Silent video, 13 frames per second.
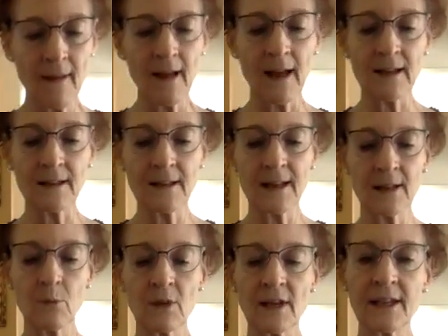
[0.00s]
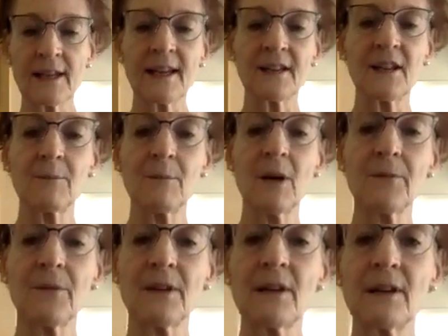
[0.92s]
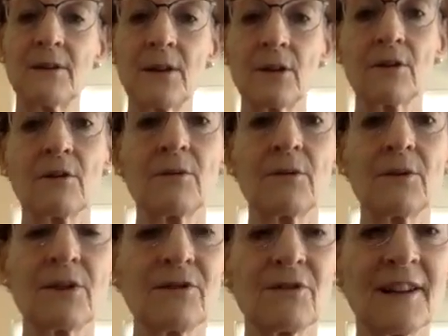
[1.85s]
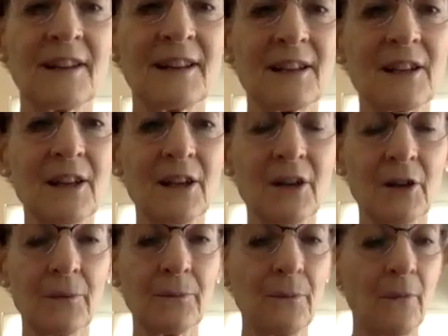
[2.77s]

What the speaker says: and then when I get them up, then they're ready to go.